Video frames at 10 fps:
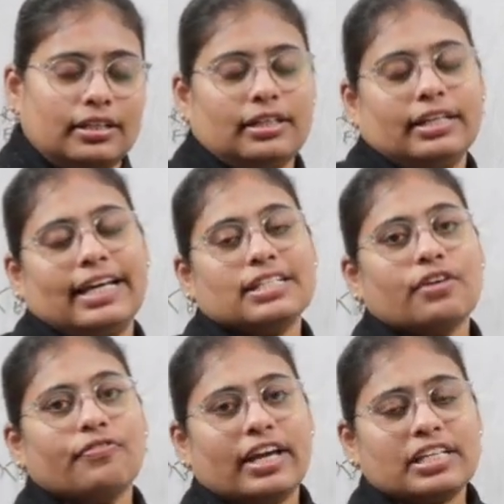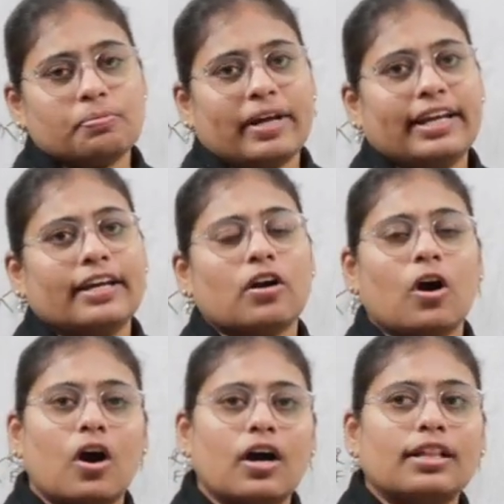case of explaining
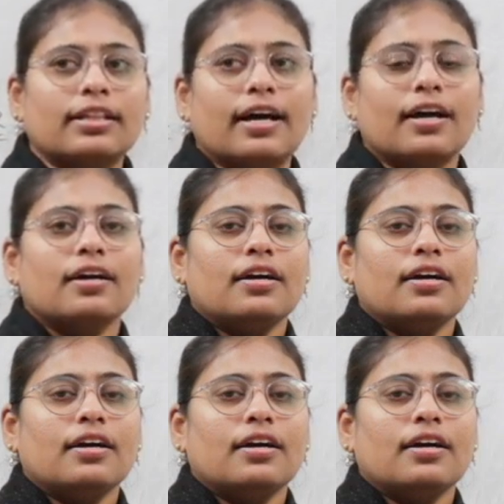all the